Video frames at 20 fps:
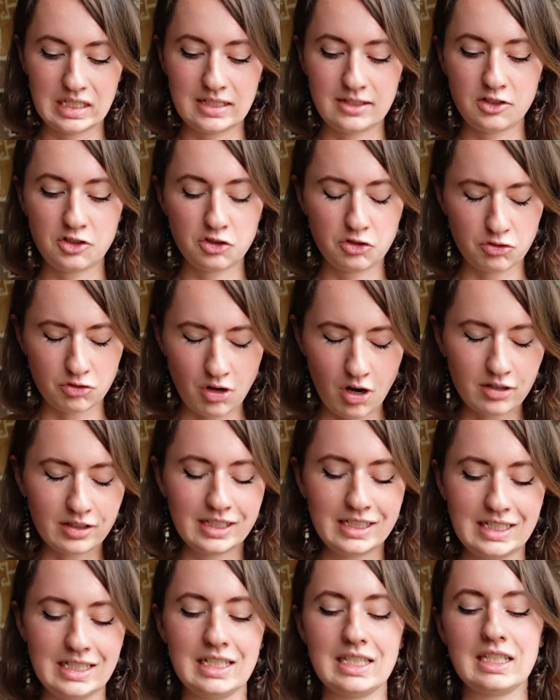
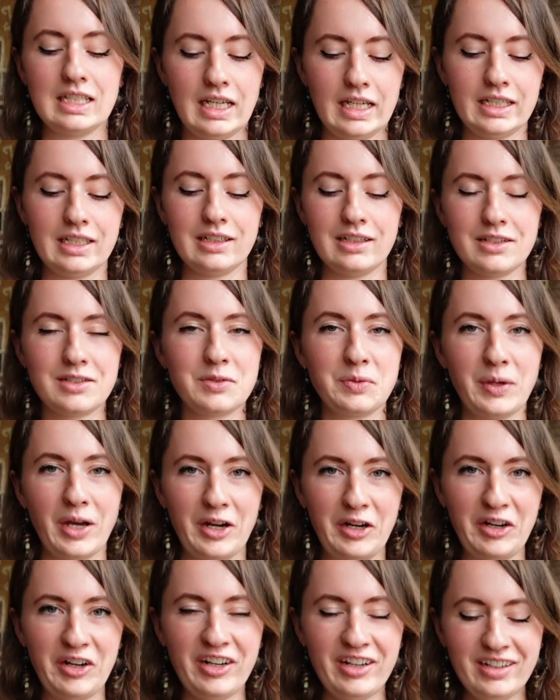strongly dislike in a
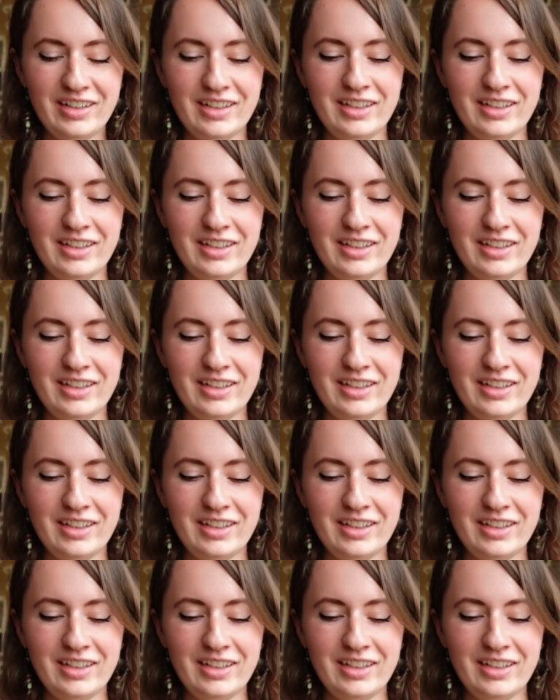sweater.